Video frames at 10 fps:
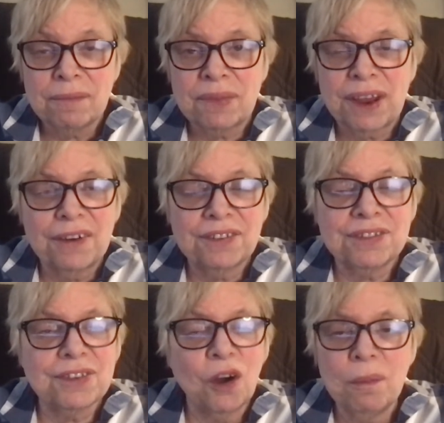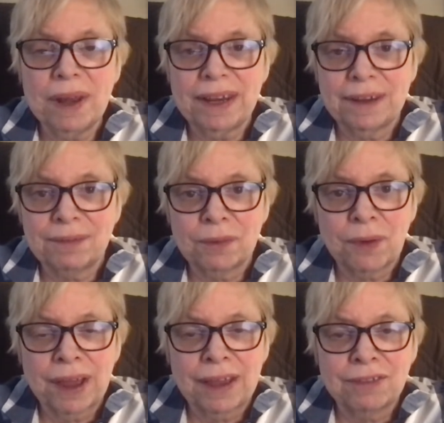There are so many different
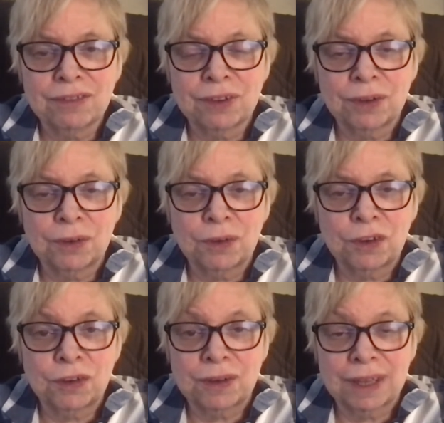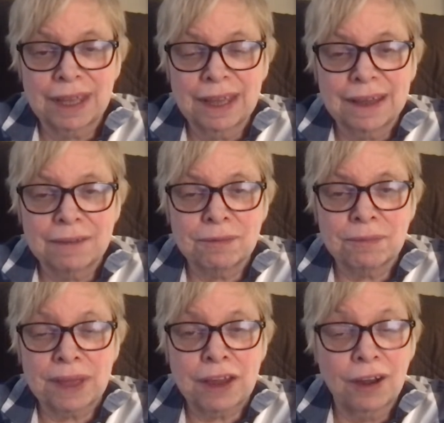ways to, to give
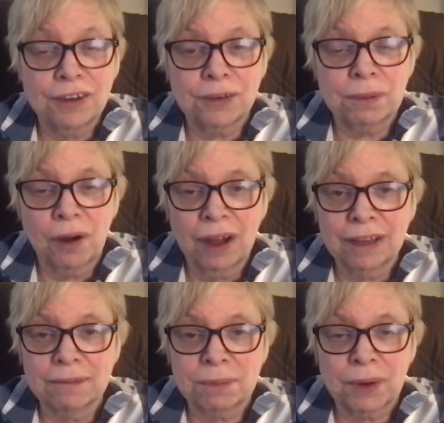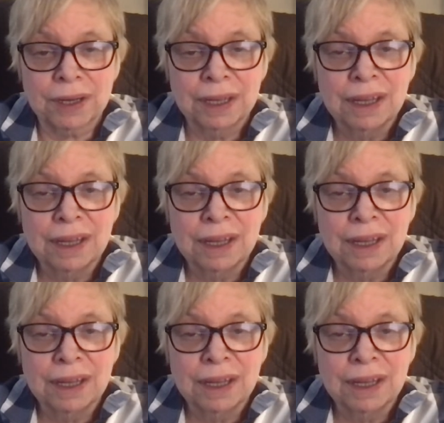beyond your pocketbook.